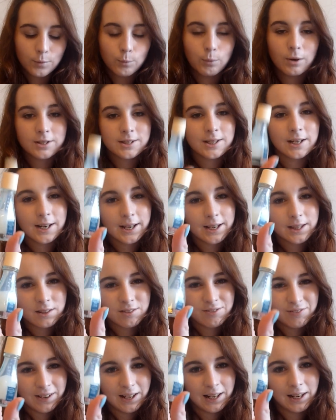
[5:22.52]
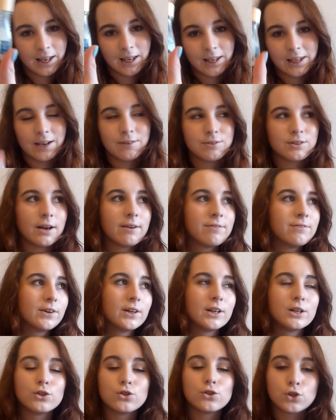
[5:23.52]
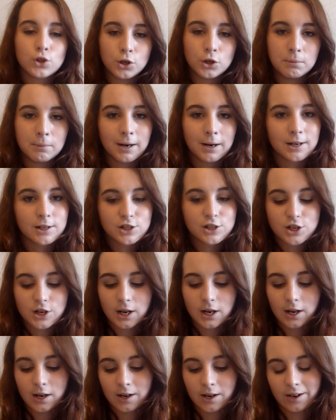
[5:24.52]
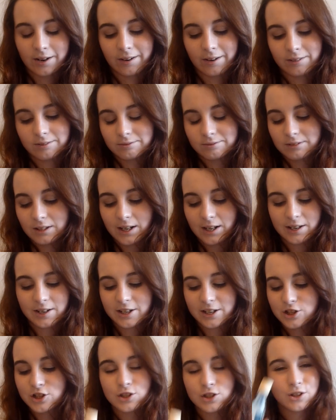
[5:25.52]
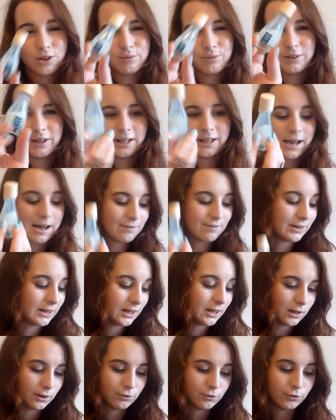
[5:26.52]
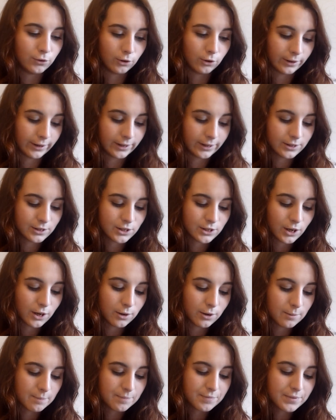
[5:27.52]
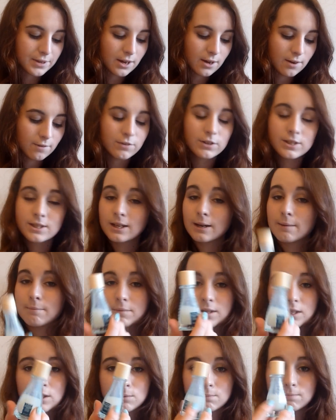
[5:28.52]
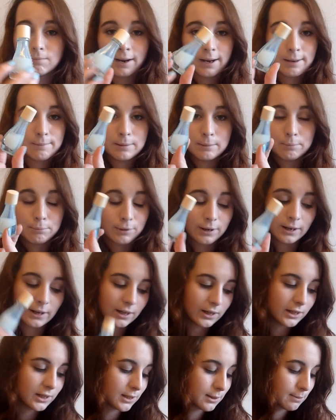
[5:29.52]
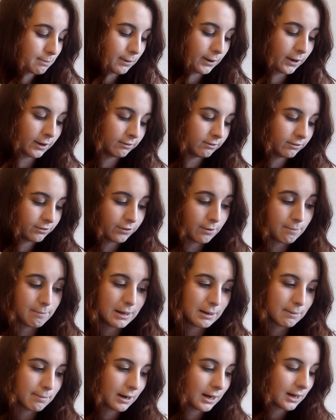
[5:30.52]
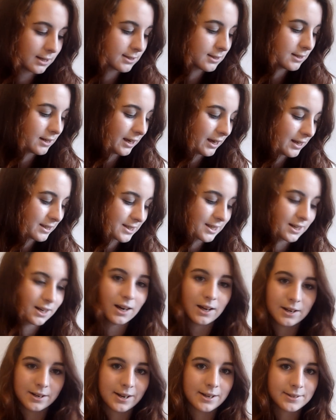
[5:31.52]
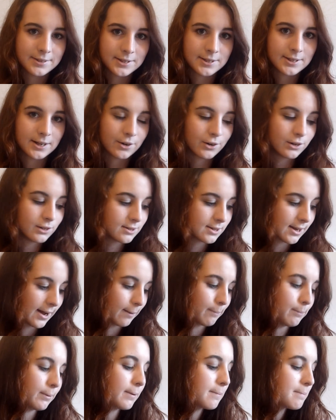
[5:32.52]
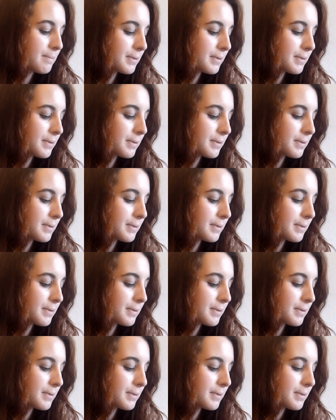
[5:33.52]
Whilst I like the feeling it gives, I feel it's too much, and I just don't really have a need for it. So, for some this might be brilliant, but for me personally it's an unnecessary step.